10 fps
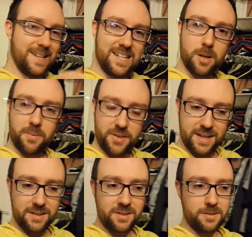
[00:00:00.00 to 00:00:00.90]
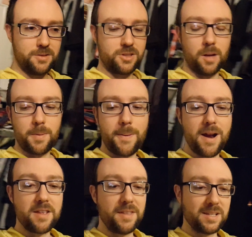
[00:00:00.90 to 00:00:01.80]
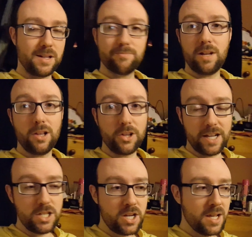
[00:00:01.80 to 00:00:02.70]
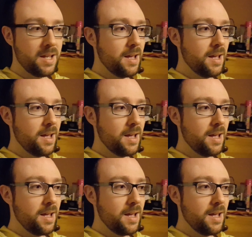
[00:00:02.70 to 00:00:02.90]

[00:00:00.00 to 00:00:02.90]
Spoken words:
neaten up things and start preparing things and have my luggage.